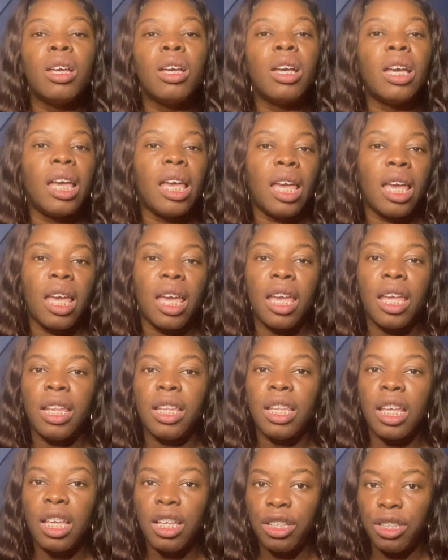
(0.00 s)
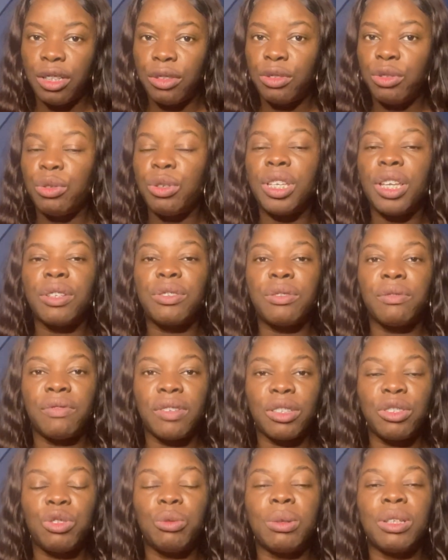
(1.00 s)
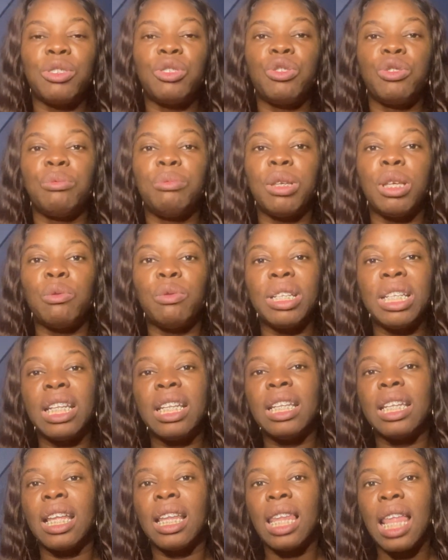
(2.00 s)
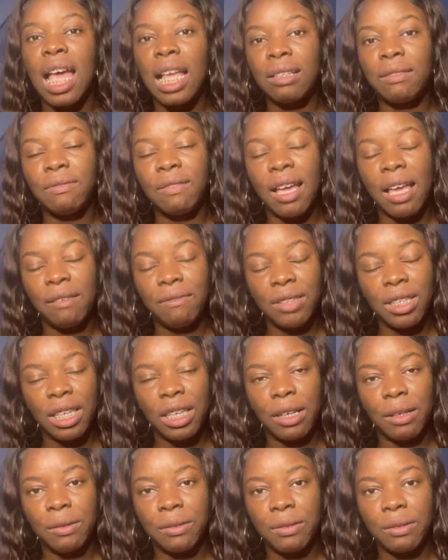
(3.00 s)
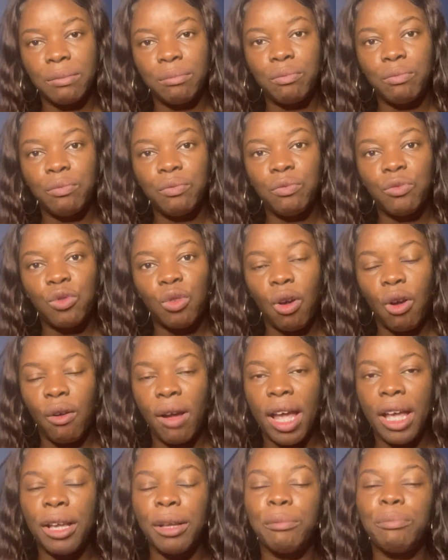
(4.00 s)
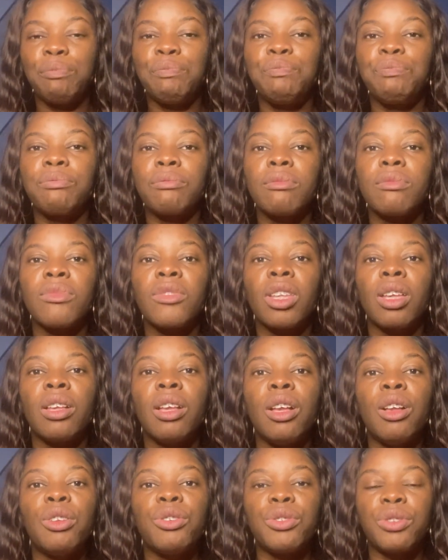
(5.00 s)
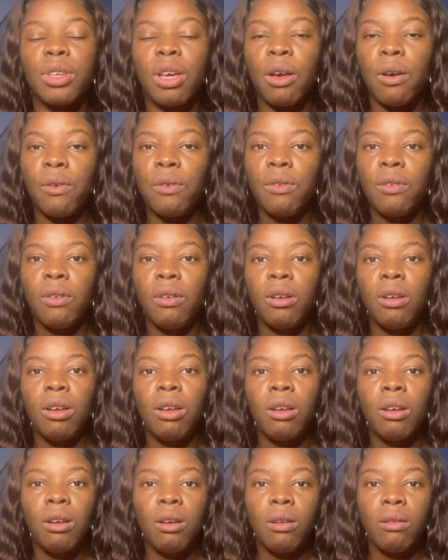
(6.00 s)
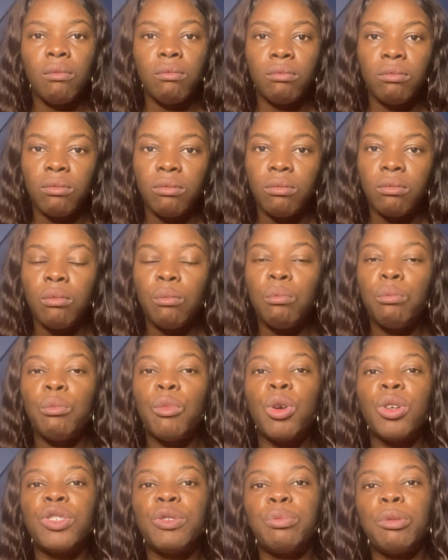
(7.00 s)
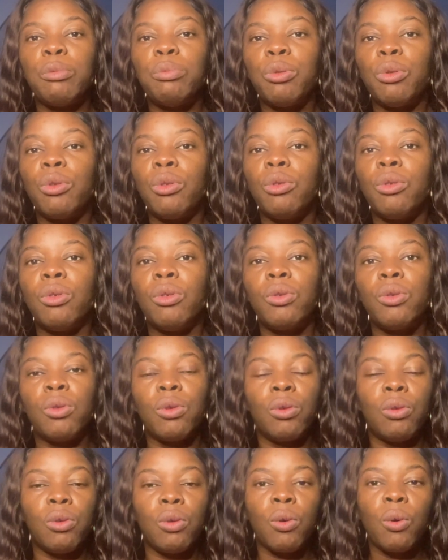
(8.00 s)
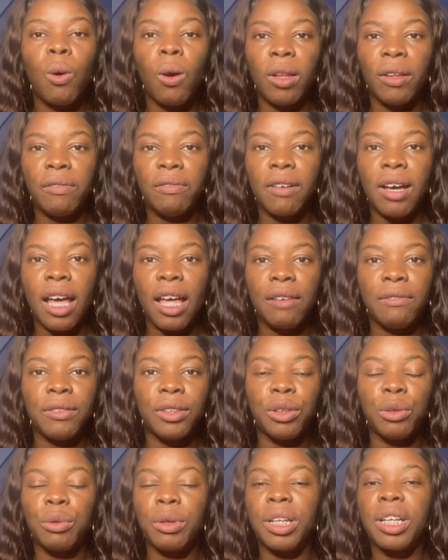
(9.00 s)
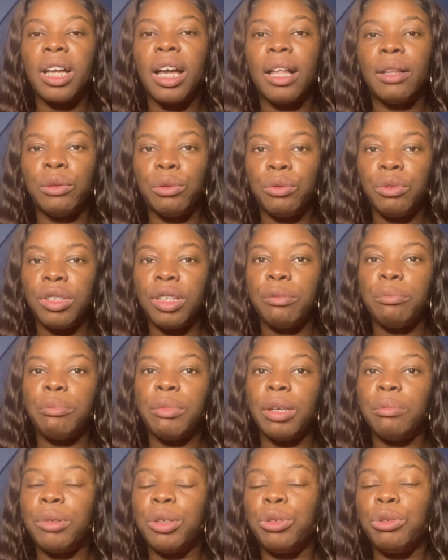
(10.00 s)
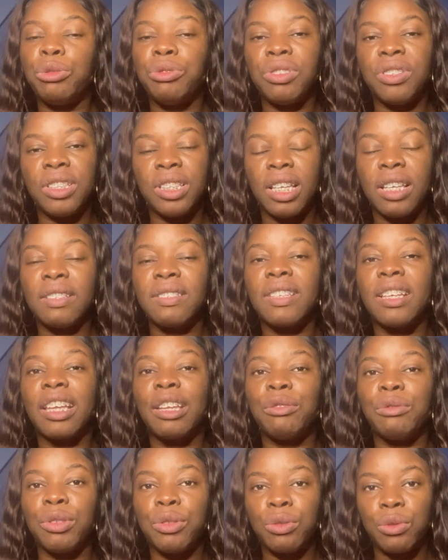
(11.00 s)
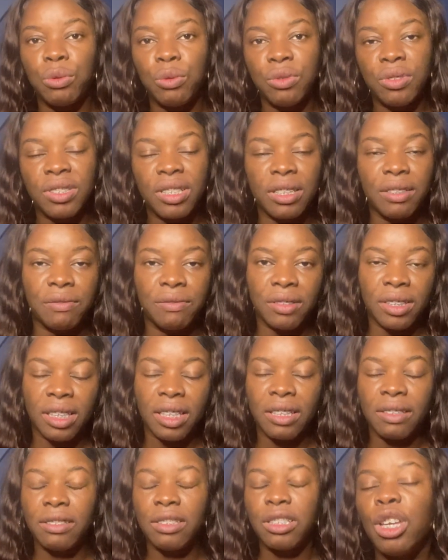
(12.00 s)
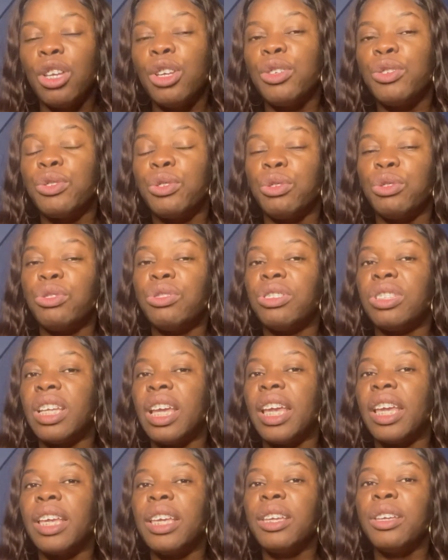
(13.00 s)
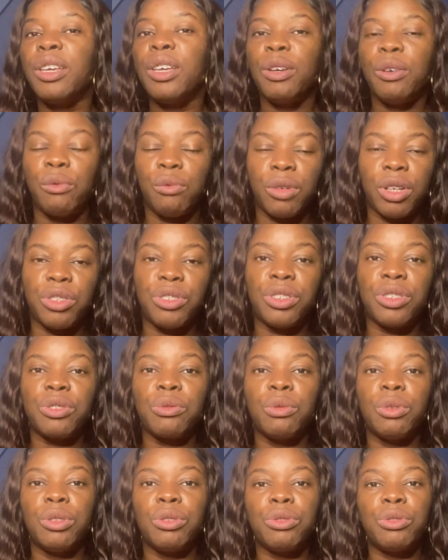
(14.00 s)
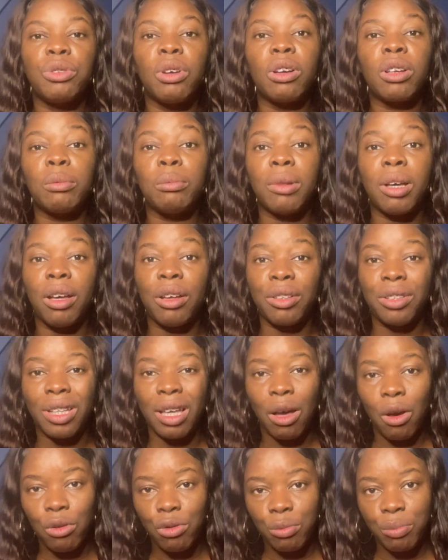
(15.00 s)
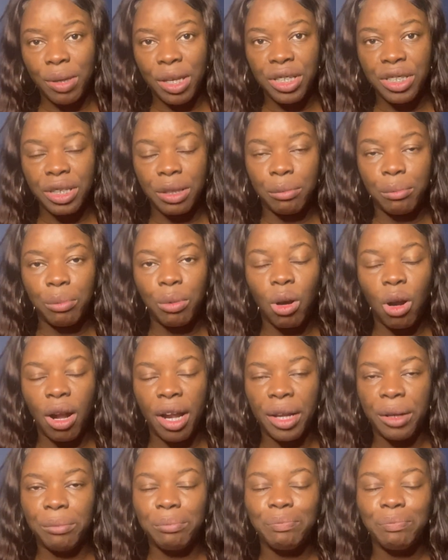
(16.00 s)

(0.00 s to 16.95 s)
And the 2 years of experience should be within the last 5 years. All right. So most people who qualify for the green card lottery may be using their secondary school certificate. So today, we're just going to talk about the occupation part.